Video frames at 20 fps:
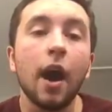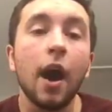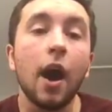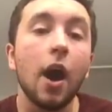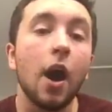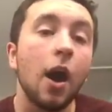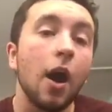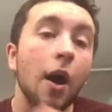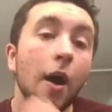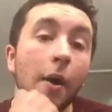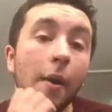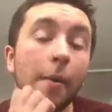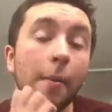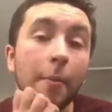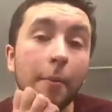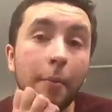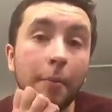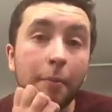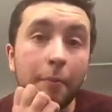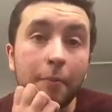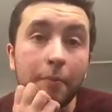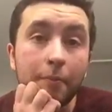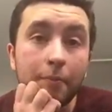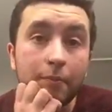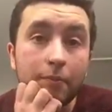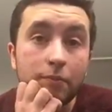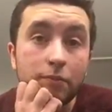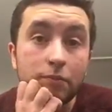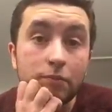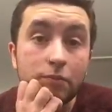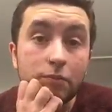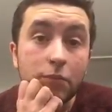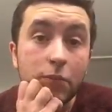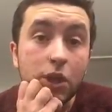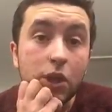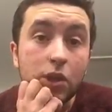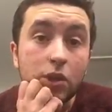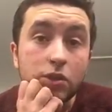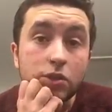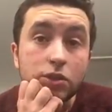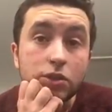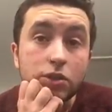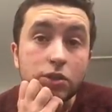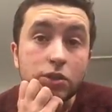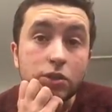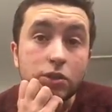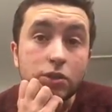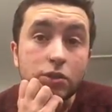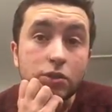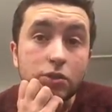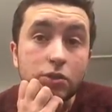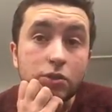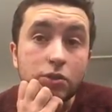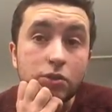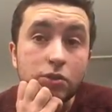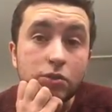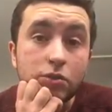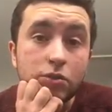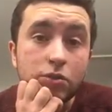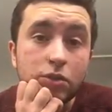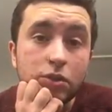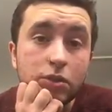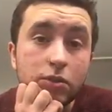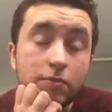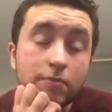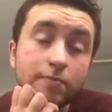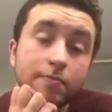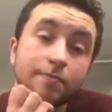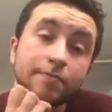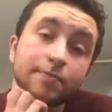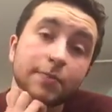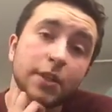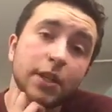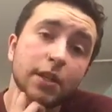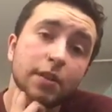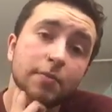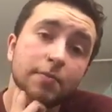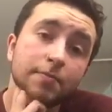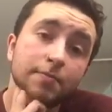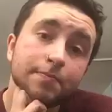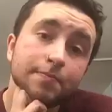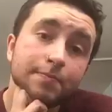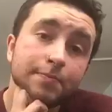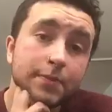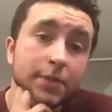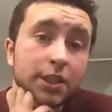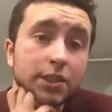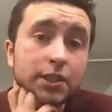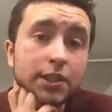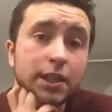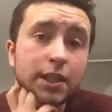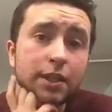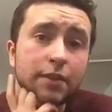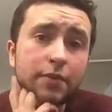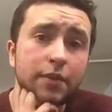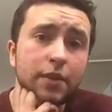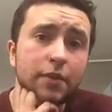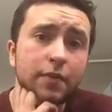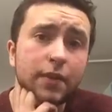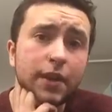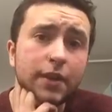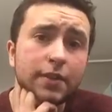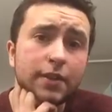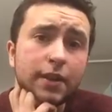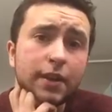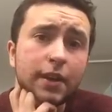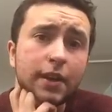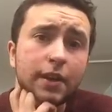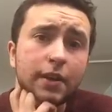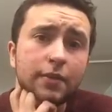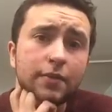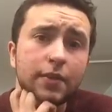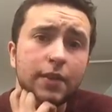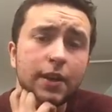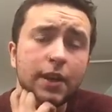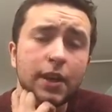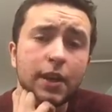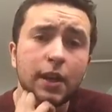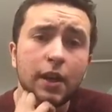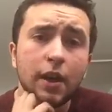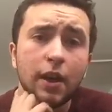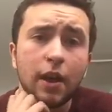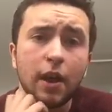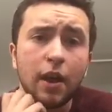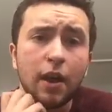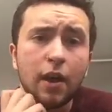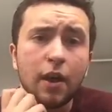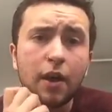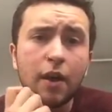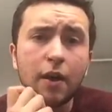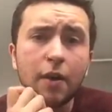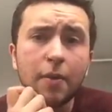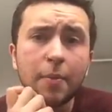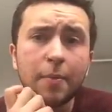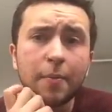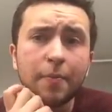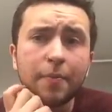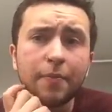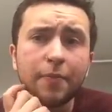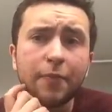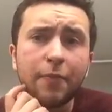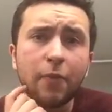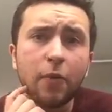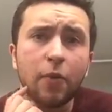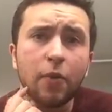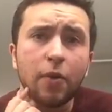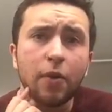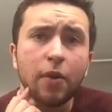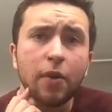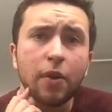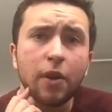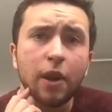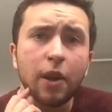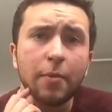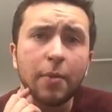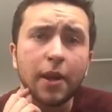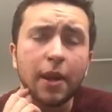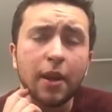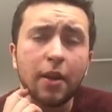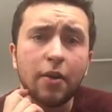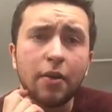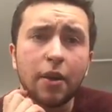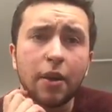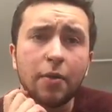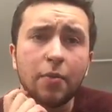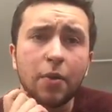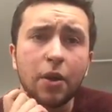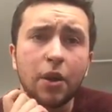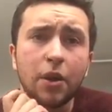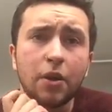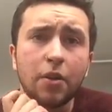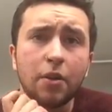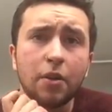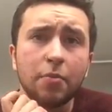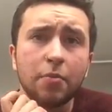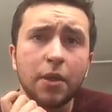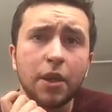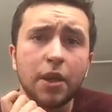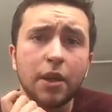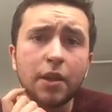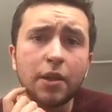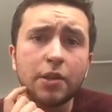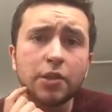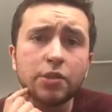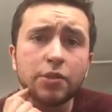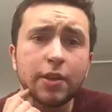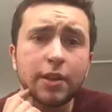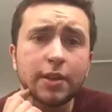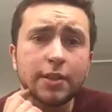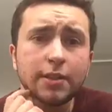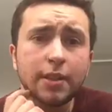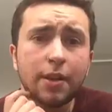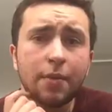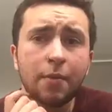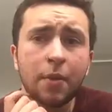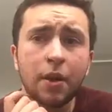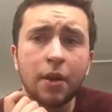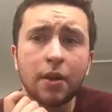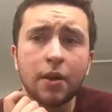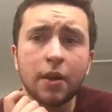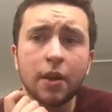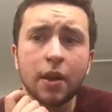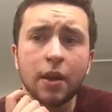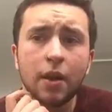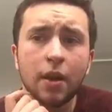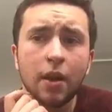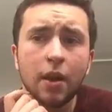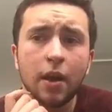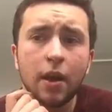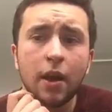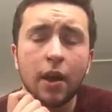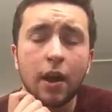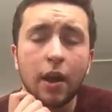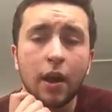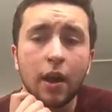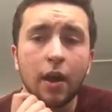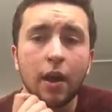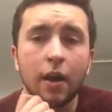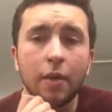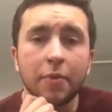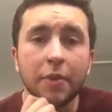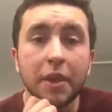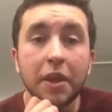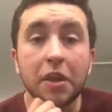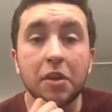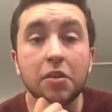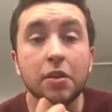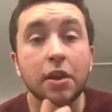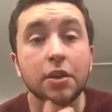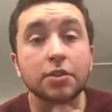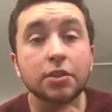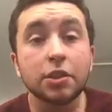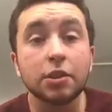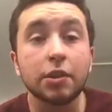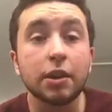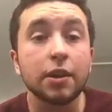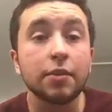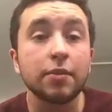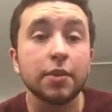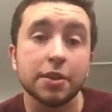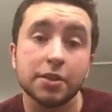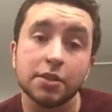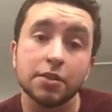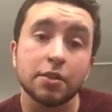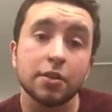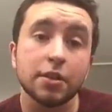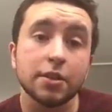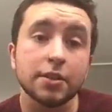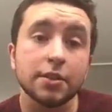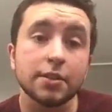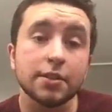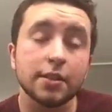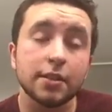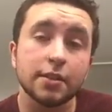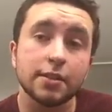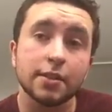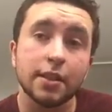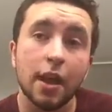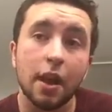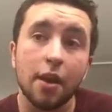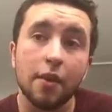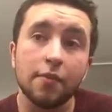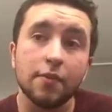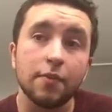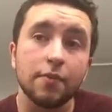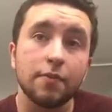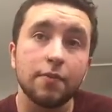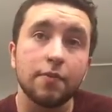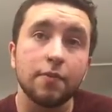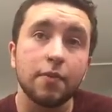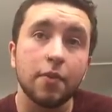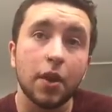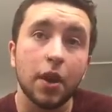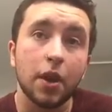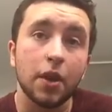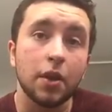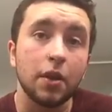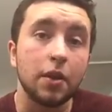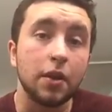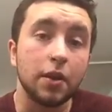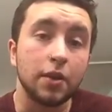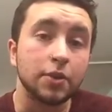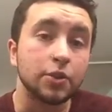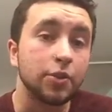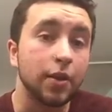now. Also, yeah, that's kind of the advice I have for coming out at work or being trans at work. The internet's a great resource instead of a